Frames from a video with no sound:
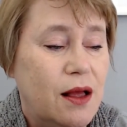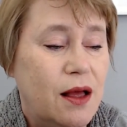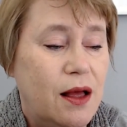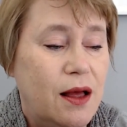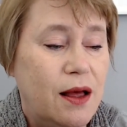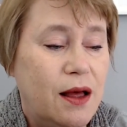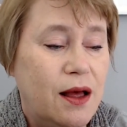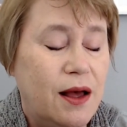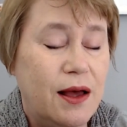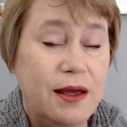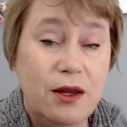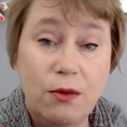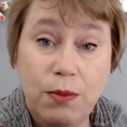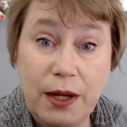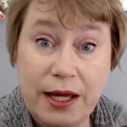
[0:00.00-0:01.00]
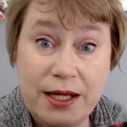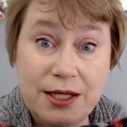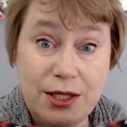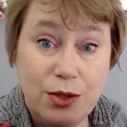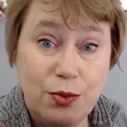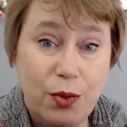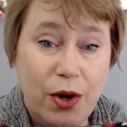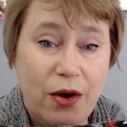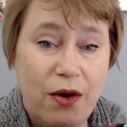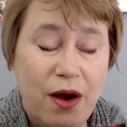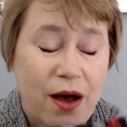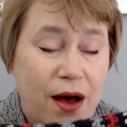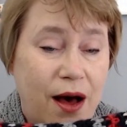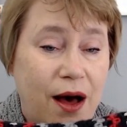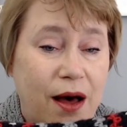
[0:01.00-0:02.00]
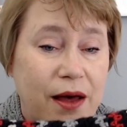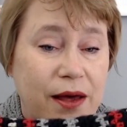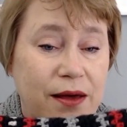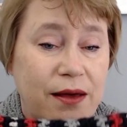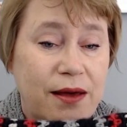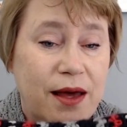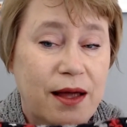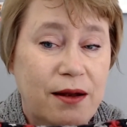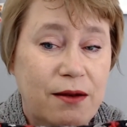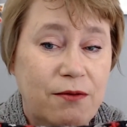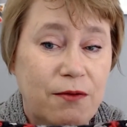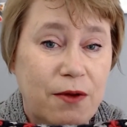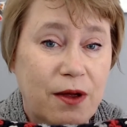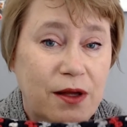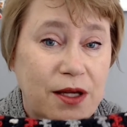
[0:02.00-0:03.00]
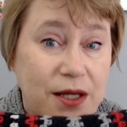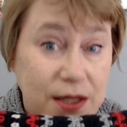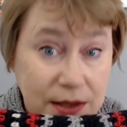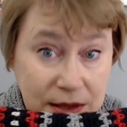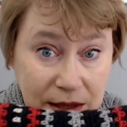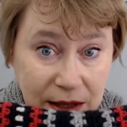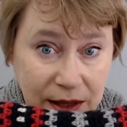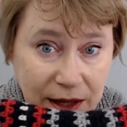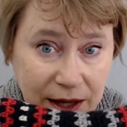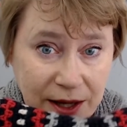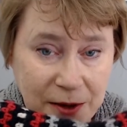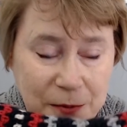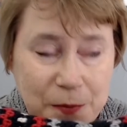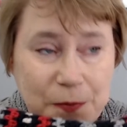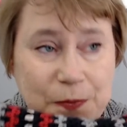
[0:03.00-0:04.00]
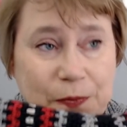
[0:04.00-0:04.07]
in a place where I can easily